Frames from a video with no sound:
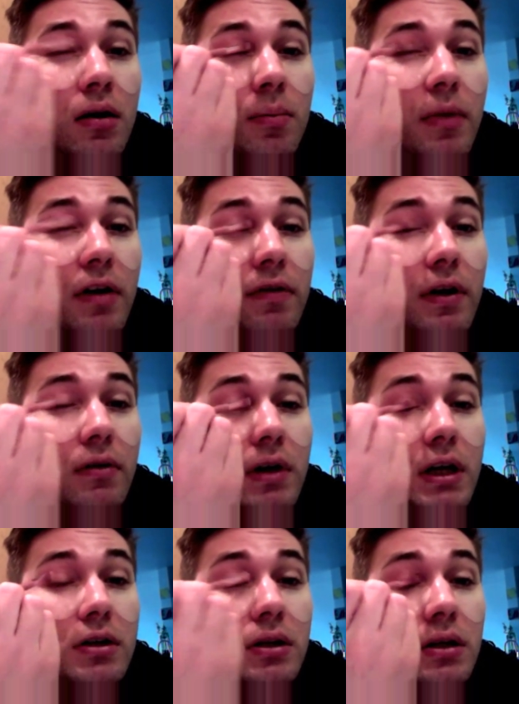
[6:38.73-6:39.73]
my
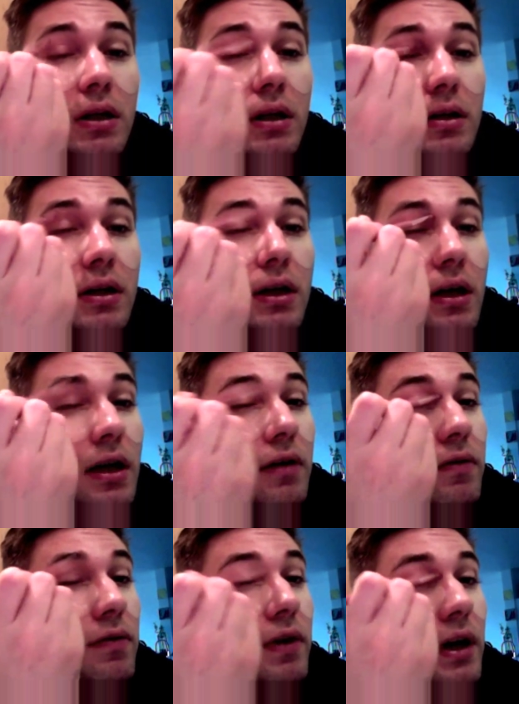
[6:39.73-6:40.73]
foundation lately, and I have
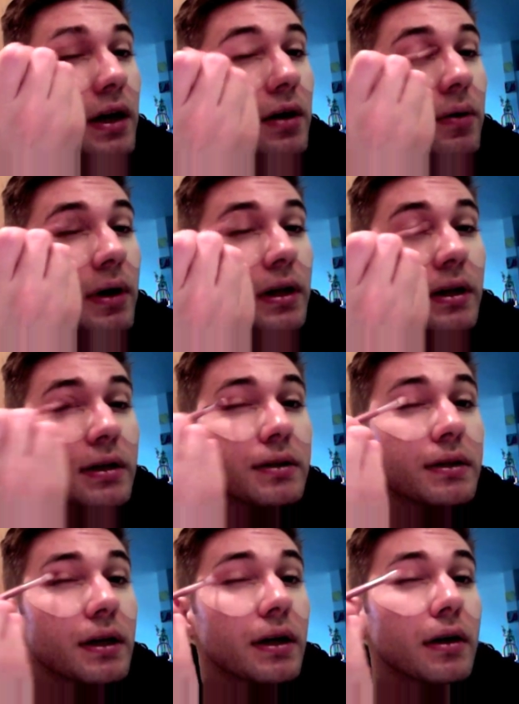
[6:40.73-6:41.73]
very oily
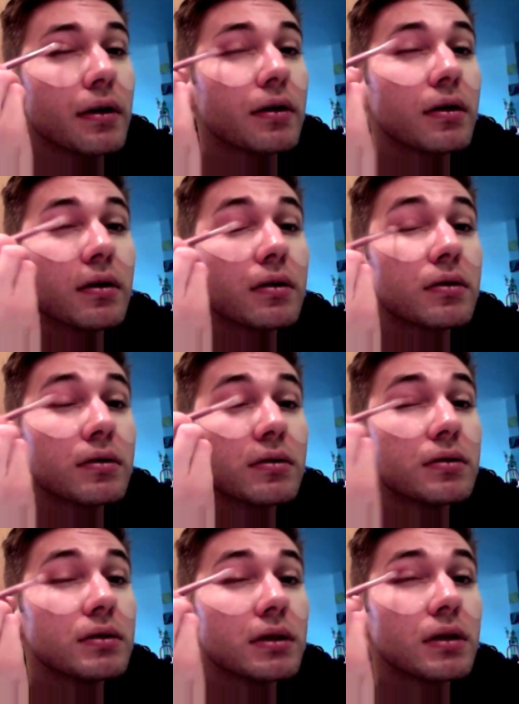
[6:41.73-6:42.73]
skin,
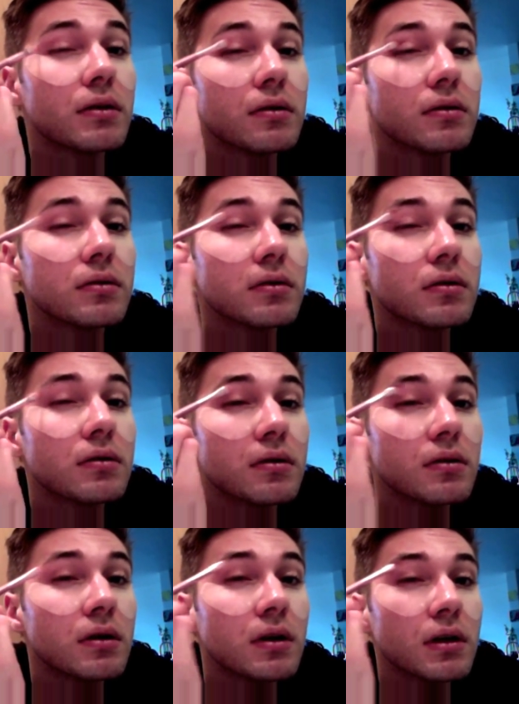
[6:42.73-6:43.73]
so
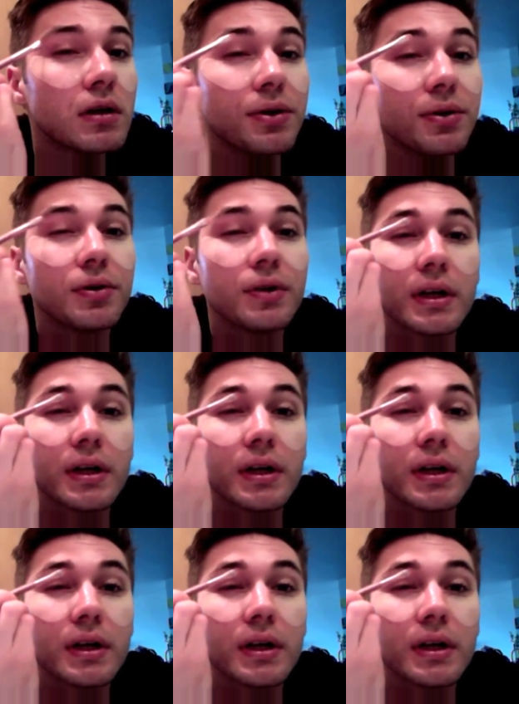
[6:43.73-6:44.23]
usually